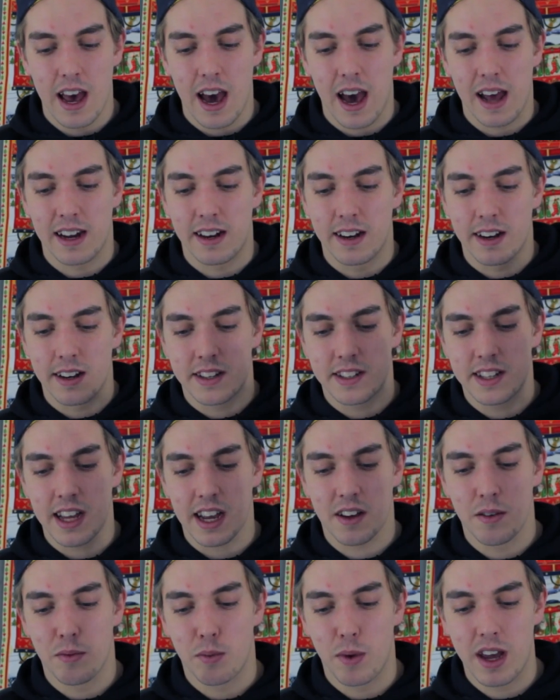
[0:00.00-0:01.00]
And then the
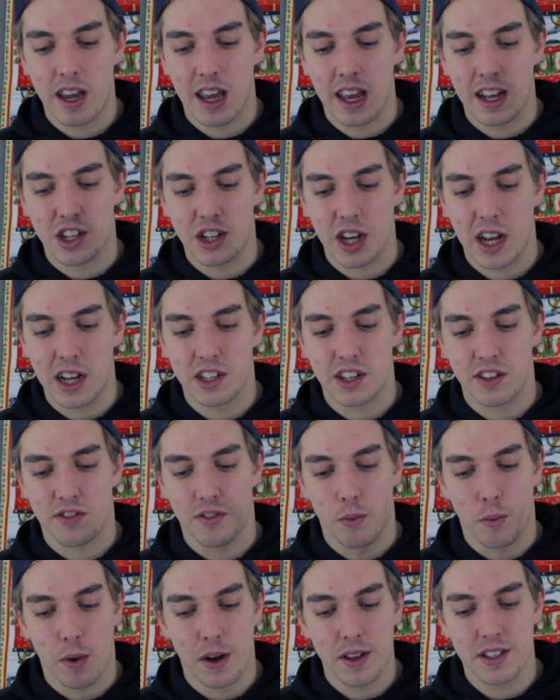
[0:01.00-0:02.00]
second week it changes
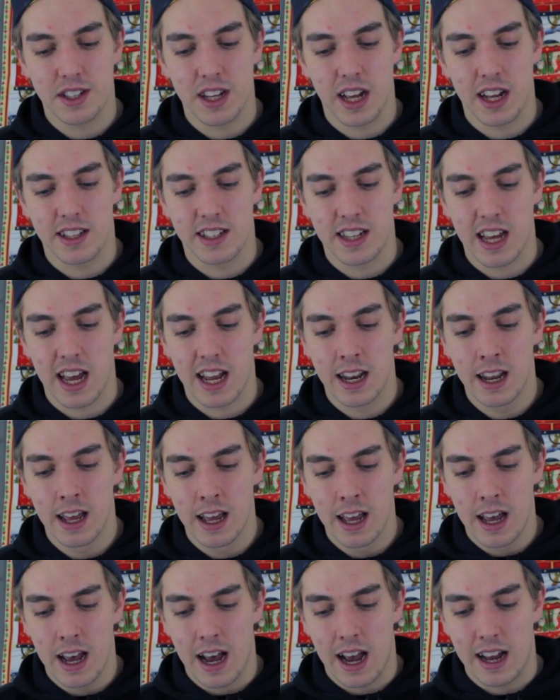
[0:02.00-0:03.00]
for 1 set of 10,
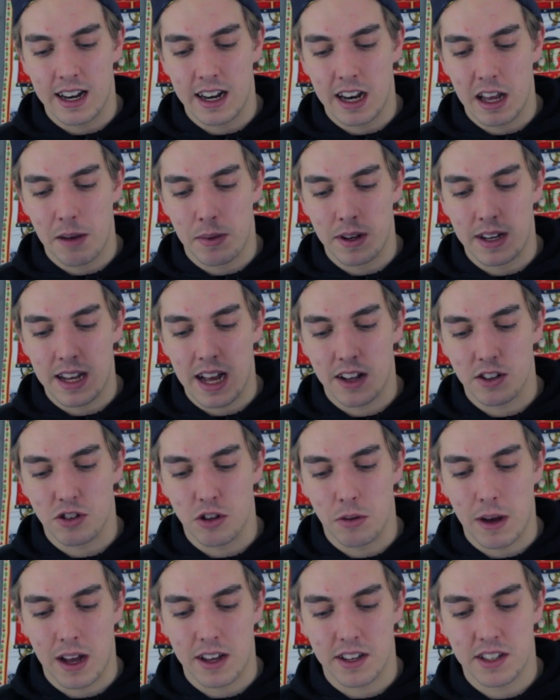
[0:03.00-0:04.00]
and then it'll be down
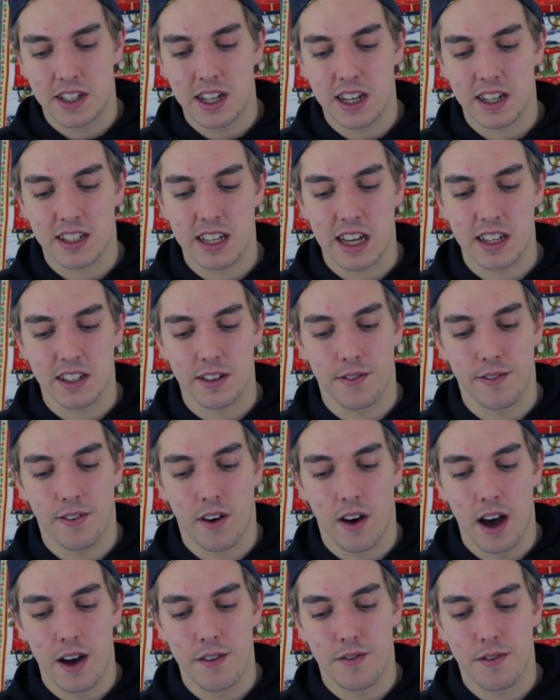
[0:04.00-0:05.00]
to about 6 sets of
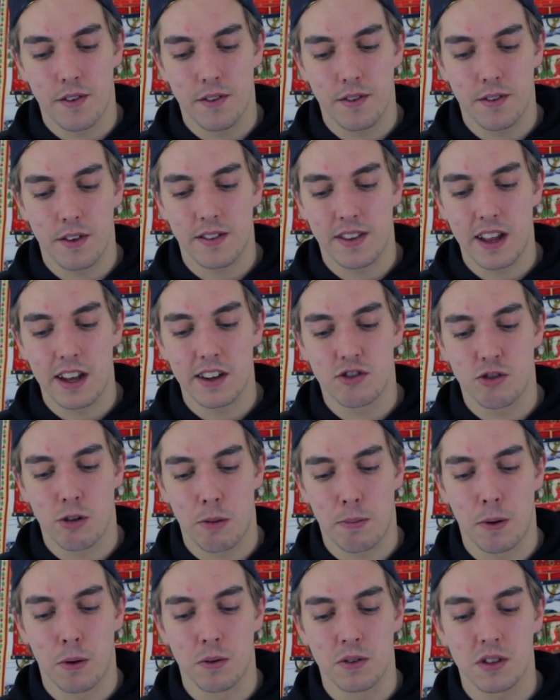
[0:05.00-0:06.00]
5, then
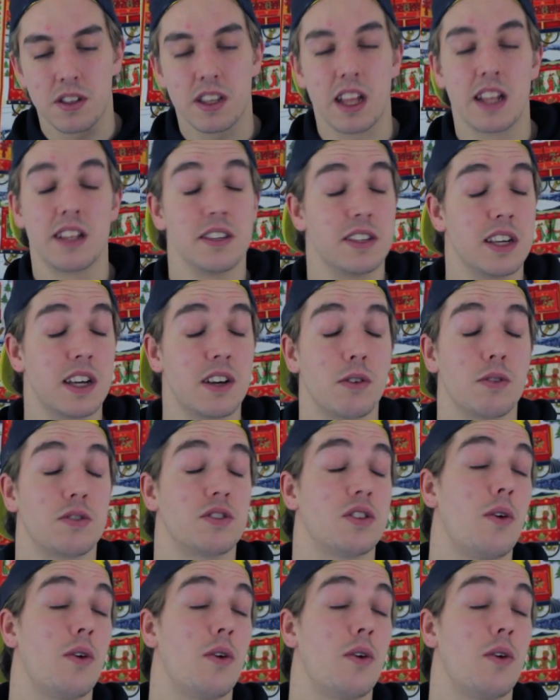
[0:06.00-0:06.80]
triples, then singles.